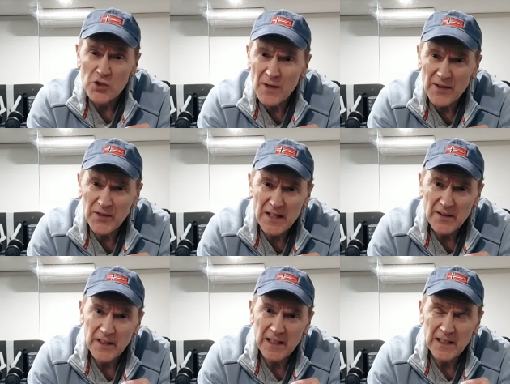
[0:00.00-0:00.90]
So I
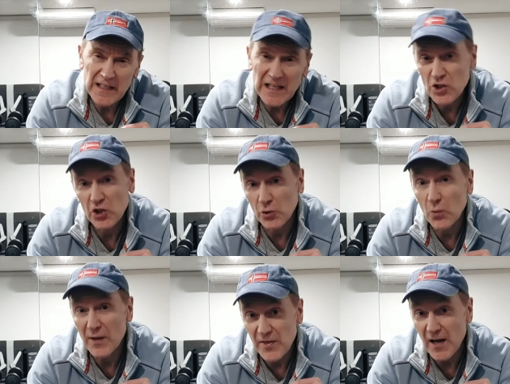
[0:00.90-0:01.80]
think the issue
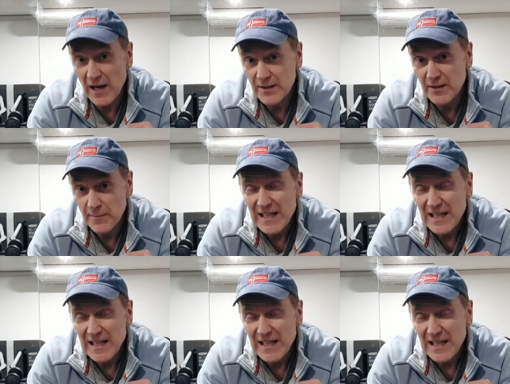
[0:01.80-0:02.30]
with that